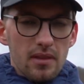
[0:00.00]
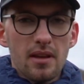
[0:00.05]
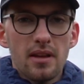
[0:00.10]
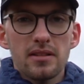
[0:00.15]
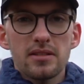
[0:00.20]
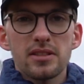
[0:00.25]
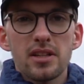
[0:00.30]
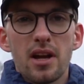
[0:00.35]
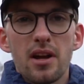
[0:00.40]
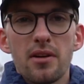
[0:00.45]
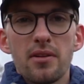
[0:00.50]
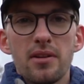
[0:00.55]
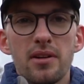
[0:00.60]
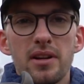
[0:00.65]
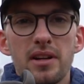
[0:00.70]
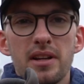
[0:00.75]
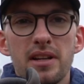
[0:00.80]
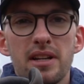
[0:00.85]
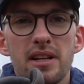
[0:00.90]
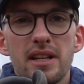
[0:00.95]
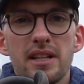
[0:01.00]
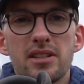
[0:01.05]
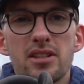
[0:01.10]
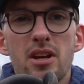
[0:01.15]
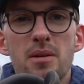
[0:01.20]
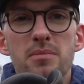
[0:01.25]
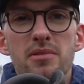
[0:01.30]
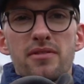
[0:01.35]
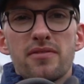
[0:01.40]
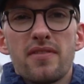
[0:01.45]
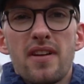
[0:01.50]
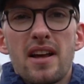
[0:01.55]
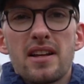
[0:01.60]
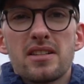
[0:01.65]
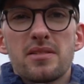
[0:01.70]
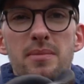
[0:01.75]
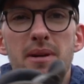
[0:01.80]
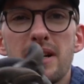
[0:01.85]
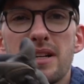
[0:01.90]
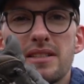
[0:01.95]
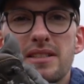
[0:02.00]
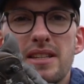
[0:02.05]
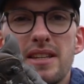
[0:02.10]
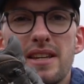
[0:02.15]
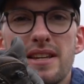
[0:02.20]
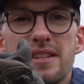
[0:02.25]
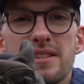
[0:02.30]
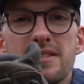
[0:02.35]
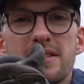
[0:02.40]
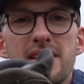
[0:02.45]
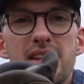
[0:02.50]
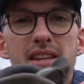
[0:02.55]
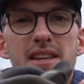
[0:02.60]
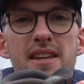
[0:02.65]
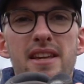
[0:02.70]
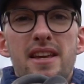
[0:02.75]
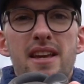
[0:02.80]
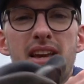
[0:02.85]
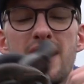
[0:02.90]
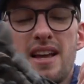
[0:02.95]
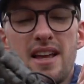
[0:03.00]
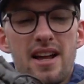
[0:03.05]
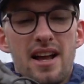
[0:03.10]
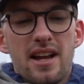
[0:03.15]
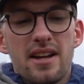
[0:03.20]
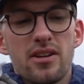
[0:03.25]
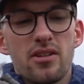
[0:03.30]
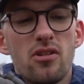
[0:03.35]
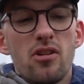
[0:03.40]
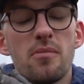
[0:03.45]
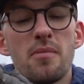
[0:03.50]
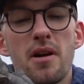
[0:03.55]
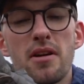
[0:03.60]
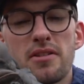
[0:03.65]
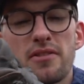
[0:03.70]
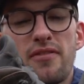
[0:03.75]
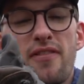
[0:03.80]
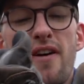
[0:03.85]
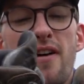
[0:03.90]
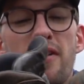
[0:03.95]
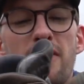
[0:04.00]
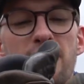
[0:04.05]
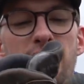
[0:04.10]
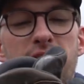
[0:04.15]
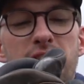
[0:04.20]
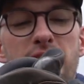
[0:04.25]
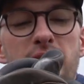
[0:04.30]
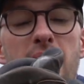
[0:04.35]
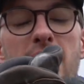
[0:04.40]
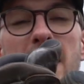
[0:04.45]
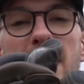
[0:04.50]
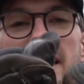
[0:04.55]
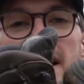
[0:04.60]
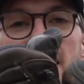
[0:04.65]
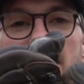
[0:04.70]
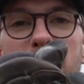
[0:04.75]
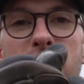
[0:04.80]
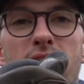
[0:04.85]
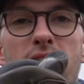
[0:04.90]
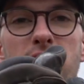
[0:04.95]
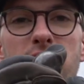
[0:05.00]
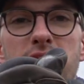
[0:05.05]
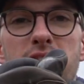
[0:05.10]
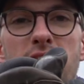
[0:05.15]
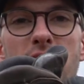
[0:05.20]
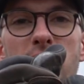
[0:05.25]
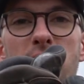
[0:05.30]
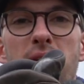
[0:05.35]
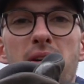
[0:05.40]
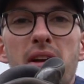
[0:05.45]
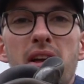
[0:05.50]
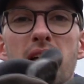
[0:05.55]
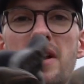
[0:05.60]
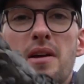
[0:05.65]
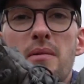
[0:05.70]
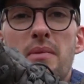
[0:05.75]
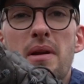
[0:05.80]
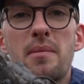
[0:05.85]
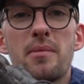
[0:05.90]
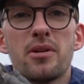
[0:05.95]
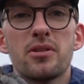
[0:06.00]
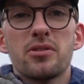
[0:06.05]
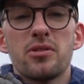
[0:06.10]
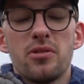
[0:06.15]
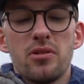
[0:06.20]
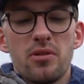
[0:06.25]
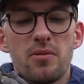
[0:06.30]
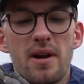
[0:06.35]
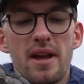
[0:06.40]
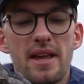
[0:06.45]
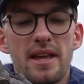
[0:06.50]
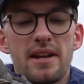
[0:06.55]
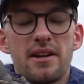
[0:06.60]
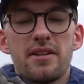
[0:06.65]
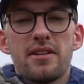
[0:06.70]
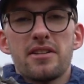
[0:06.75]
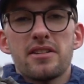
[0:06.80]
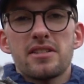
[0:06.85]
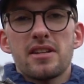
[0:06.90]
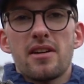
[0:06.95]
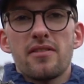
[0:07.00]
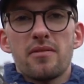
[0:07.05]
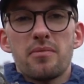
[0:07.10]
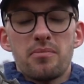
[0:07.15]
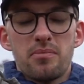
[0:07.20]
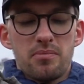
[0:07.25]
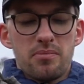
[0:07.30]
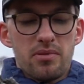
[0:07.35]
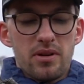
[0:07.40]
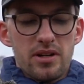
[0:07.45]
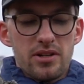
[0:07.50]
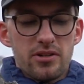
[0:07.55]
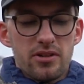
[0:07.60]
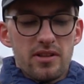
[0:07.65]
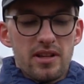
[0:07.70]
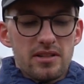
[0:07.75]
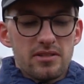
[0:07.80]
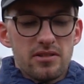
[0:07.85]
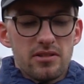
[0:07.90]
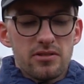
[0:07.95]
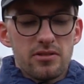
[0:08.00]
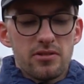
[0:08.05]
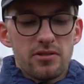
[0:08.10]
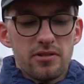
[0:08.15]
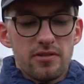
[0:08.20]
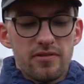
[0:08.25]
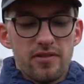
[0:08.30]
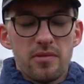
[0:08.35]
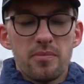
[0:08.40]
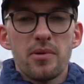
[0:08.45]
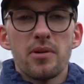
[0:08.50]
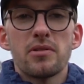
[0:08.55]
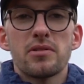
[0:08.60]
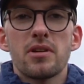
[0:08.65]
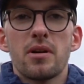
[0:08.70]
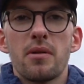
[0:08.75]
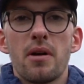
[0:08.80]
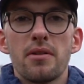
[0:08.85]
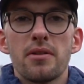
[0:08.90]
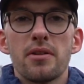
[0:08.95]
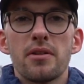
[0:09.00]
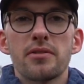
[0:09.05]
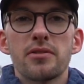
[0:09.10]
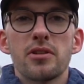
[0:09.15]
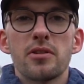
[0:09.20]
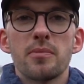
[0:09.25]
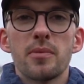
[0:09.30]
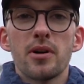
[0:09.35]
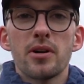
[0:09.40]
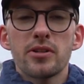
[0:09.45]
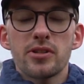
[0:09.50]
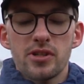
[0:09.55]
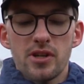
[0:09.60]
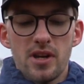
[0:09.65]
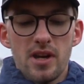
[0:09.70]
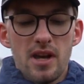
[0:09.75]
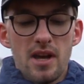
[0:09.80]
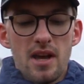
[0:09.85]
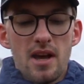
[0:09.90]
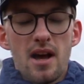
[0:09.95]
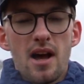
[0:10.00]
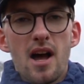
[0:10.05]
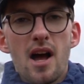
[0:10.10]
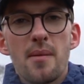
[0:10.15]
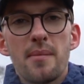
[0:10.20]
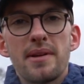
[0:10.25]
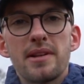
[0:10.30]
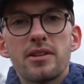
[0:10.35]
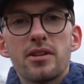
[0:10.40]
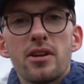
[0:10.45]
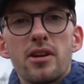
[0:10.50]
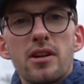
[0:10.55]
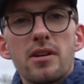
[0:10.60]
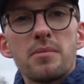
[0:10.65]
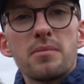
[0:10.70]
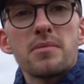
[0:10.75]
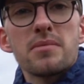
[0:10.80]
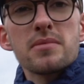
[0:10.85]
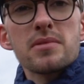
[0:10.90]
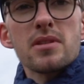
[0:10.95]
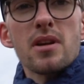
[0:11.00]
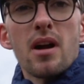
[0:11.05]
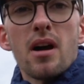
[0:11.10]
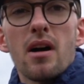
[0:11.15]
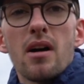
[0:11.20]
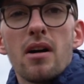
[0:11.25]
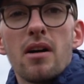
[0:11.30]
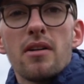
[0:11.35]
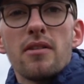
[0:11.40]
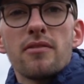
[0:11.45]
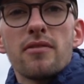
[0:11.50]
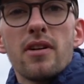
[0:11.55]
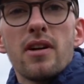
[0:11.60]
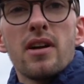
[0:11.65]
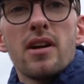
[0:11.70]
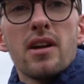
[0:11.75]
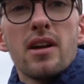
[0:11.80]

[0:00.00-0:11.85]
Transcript: So in terms of flexibility, you can see I can almost fold the toe, well, I can fold the toe pretty much all the way in on itself. Pretty sure that's not too good for the boot, so I won't do it too much. In terms of